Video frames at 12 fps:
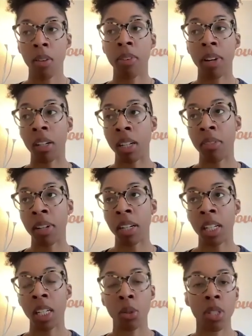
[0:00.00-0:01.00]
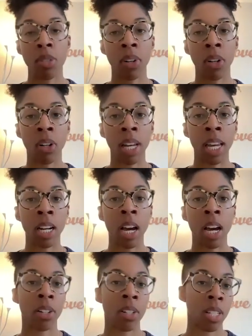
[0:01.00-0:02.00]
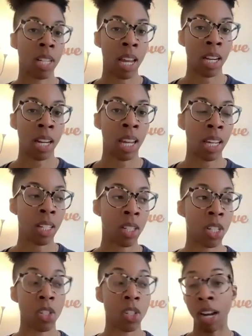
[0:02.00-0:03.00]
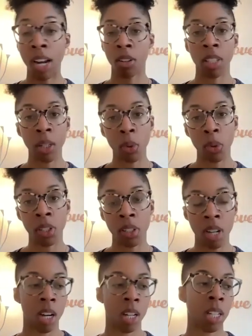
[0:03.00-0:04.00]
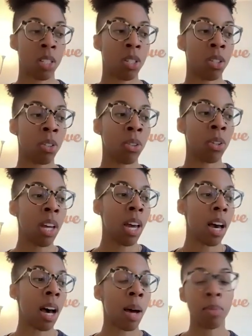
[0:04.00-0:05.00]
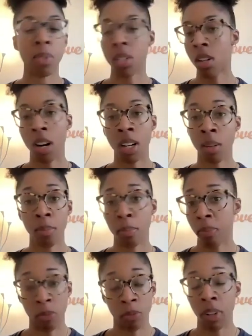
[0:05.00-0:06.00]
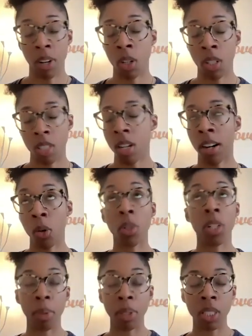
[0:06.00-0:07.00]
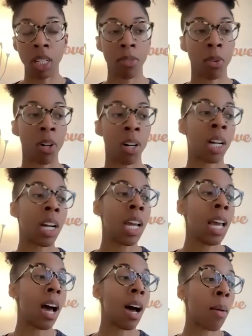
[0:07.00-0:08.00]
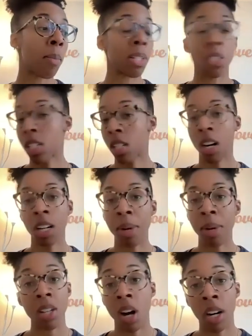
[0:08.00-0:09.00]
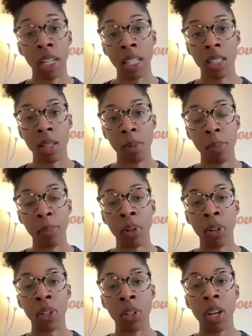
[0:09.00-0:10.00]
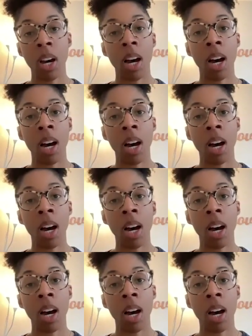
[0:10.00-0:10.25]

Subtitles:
very, very useful in understanding just generally who you're talking to, who you're building for. But just starting by talking to people